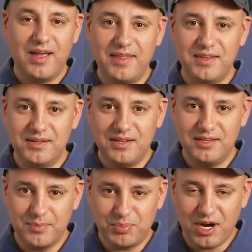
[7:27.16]
and then
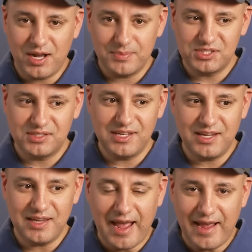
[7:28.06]
in the prompt,
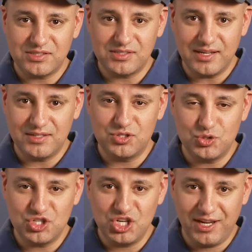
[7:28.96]
they asked it
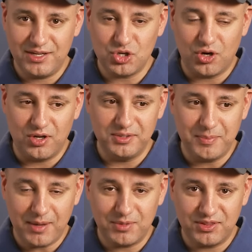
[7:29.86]
to change all the
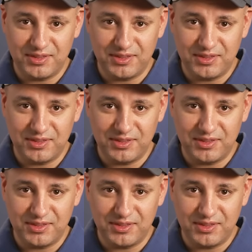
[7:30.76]
mammoth